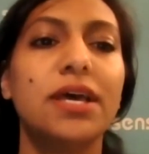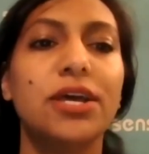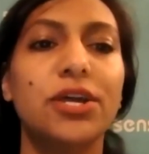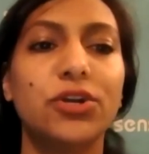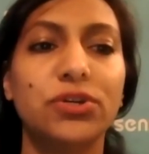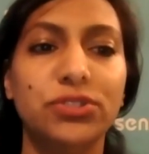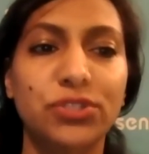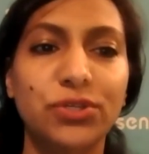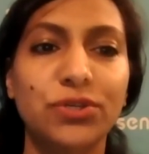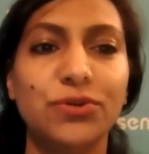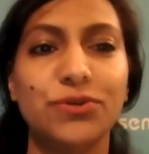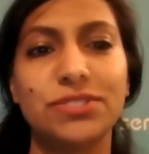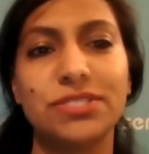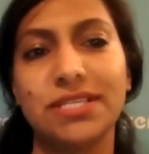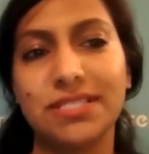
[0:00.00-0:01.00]

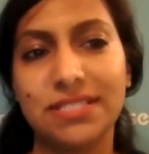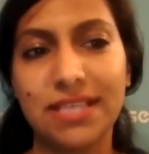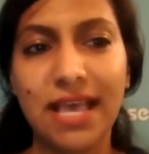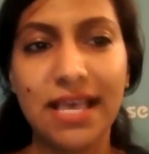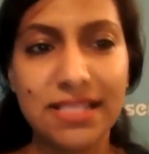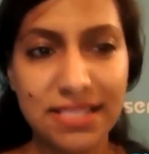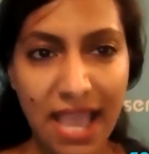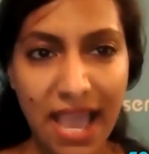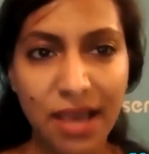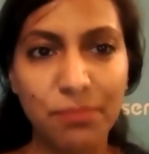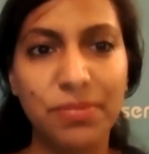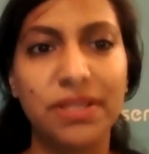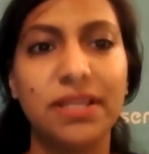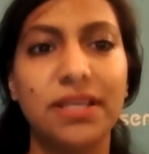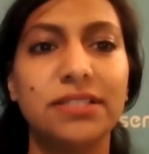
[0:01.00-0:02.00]
reduced. Is that
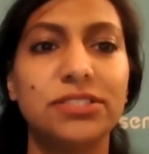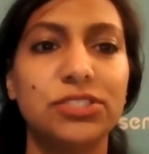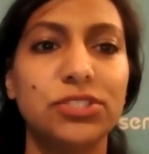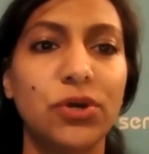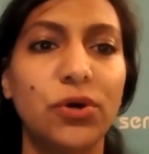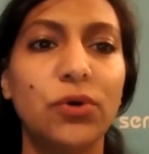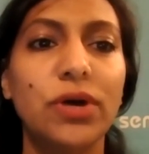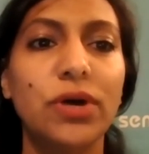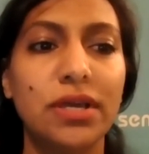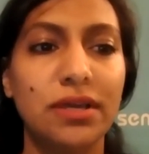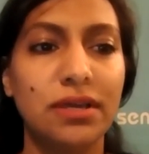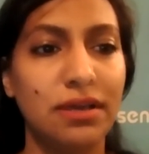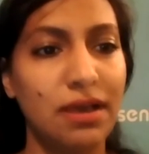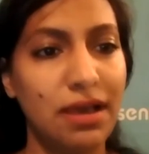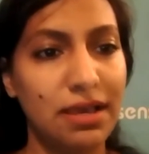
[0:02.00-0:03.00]
happening? So
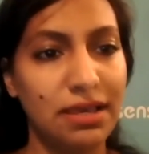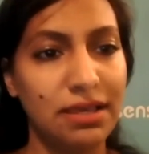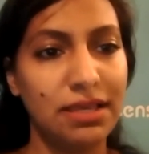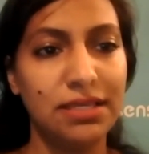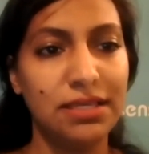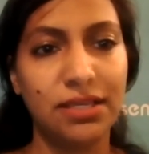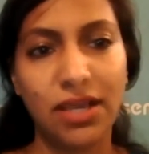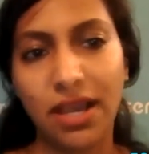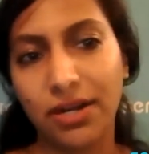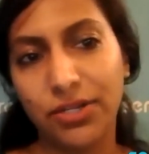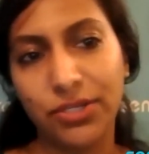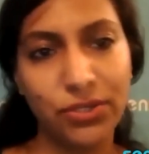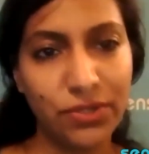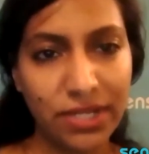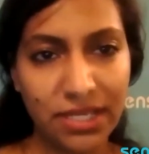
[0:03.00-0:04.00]
our
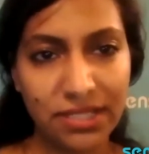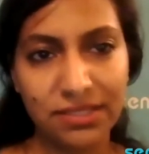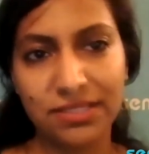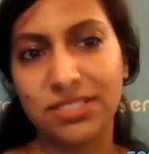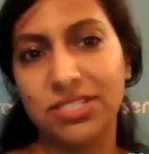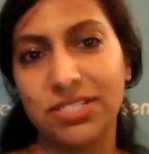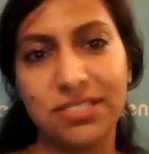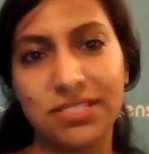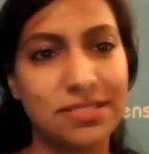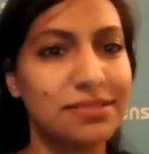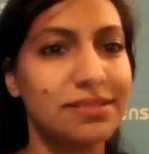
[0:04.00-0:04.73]
unit is just